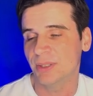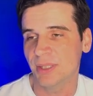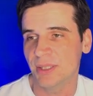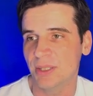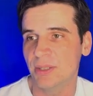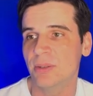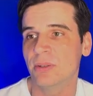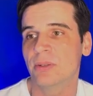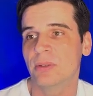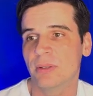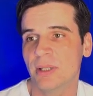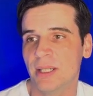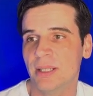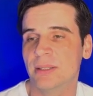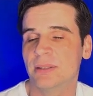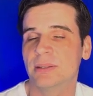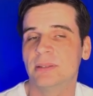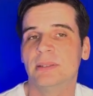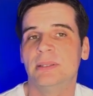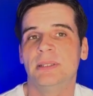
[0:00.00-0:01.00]
then you
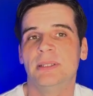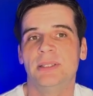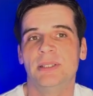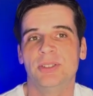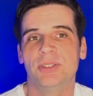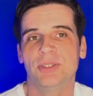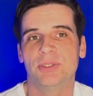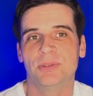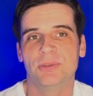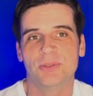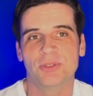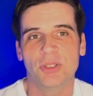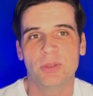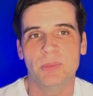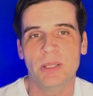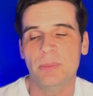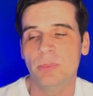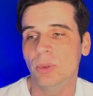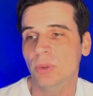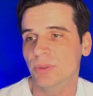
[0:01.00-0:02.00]
create so
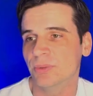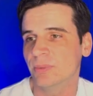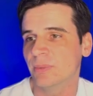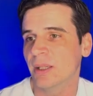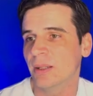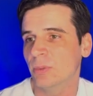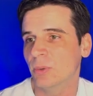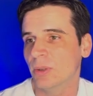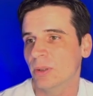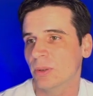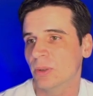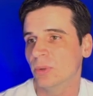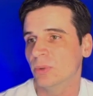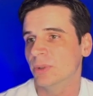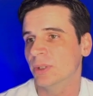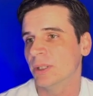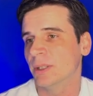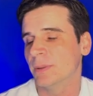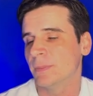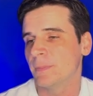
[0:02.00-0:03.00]
many boards from that work
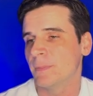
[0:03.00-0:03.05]
order.